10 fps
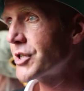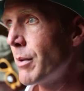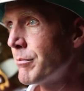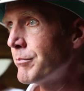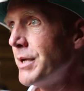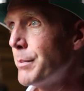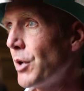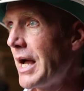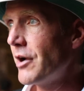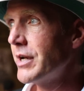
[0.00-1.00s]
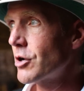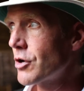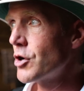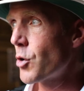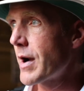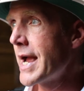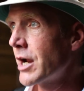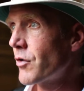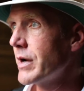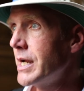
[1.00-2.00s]
some people out here who are
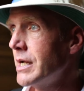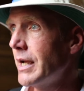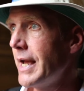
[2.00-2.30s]
angry